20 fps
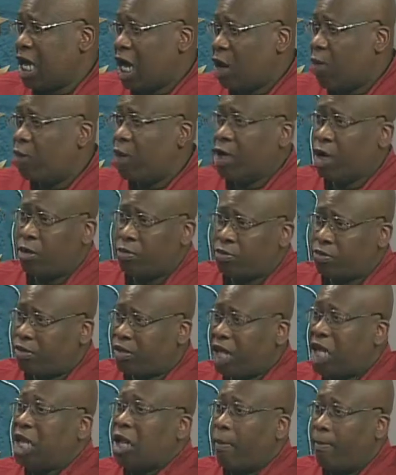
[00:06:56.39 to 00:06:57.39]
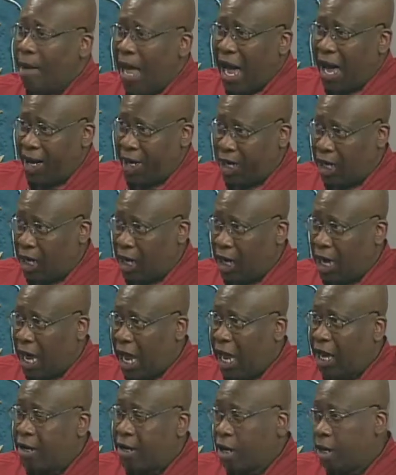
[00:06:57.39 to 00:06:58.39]
We don't think about it a
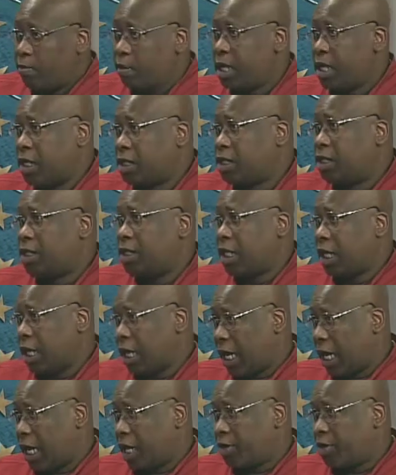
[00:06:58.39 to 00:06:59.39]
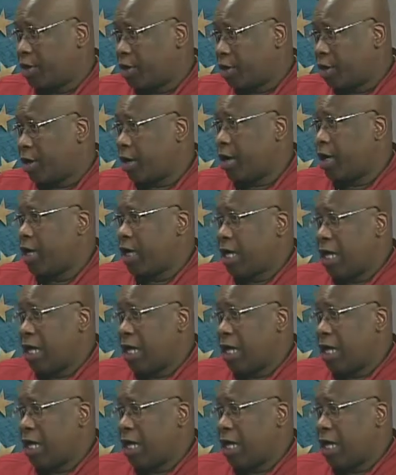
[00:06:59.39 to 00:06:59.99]
lot, but it's still out there.